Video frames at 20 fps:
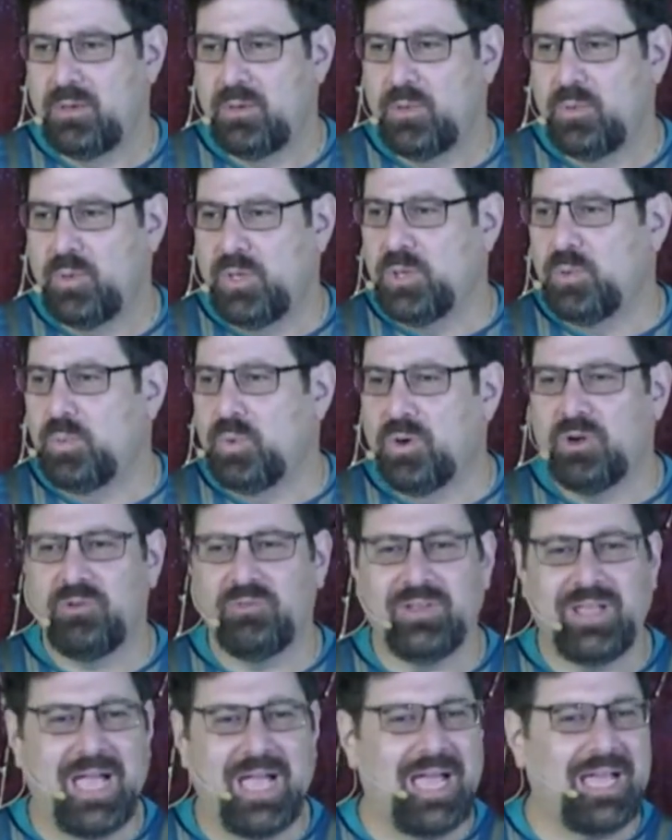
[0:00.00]
when the Word
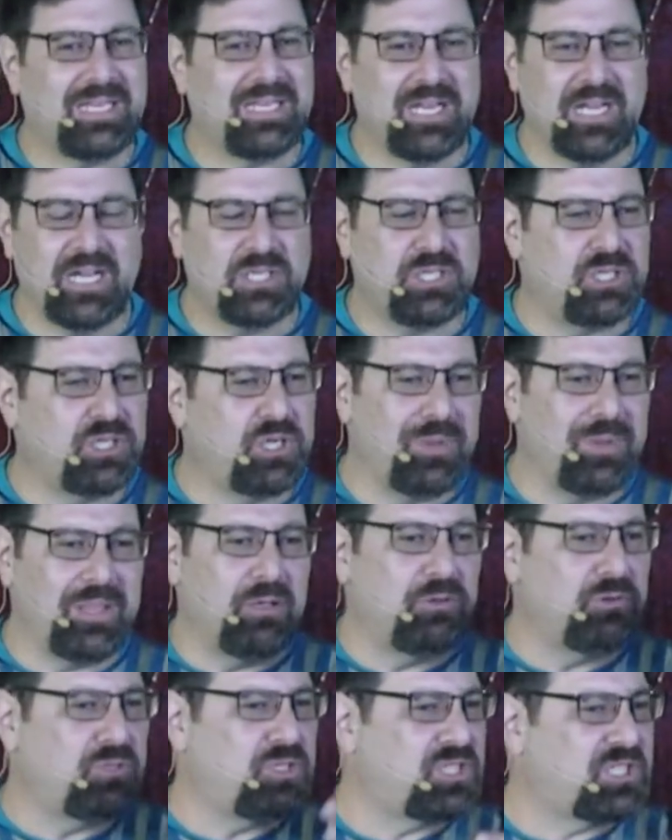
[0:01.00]
of God touches you and
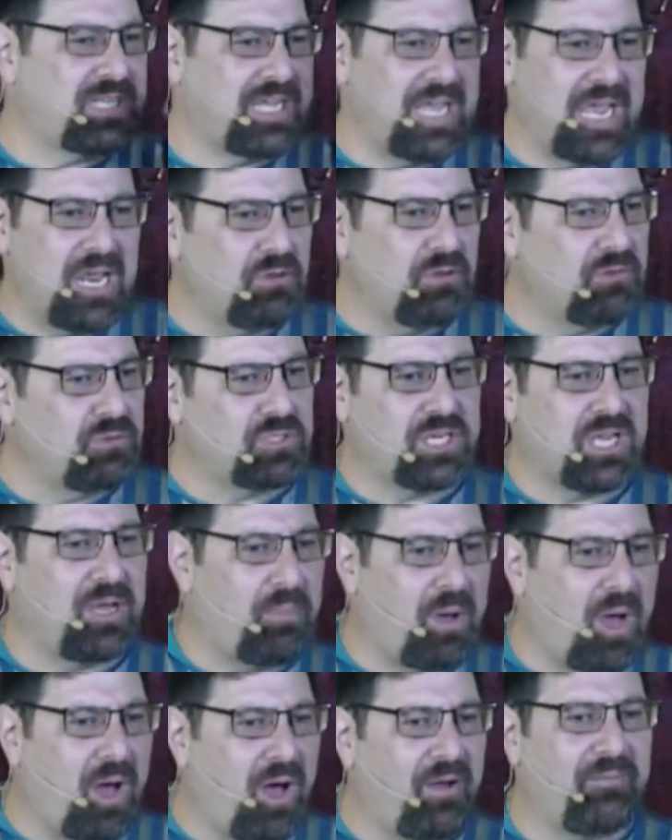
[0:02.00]
those scales
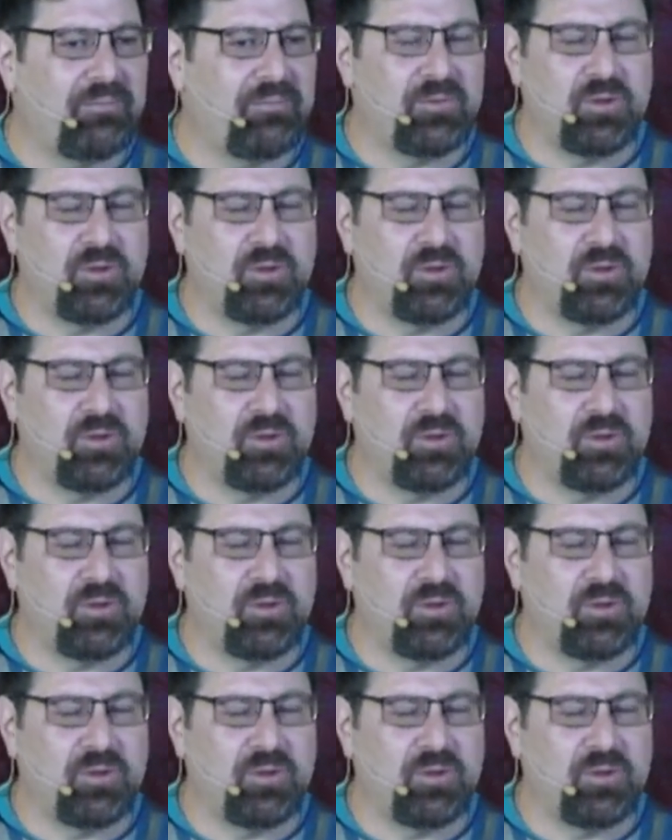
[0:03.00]
come off